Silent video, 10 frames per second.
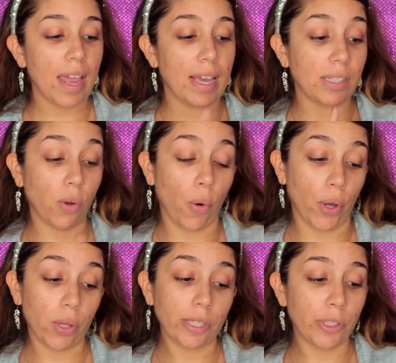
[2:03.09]
it's
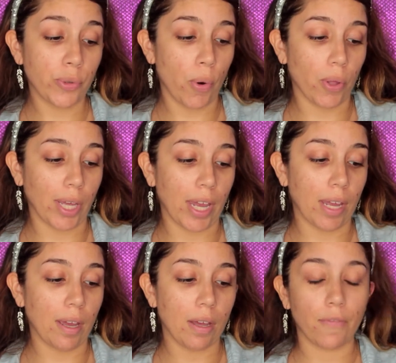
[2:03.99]
oil
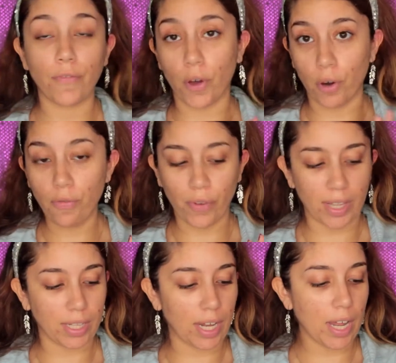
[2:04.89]
controlling, photo
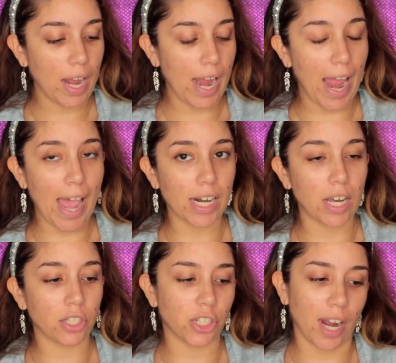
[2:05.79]
friendly,
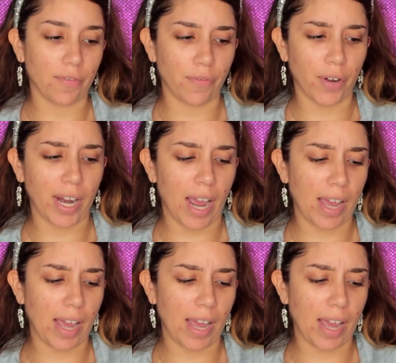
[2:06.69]
and shine free.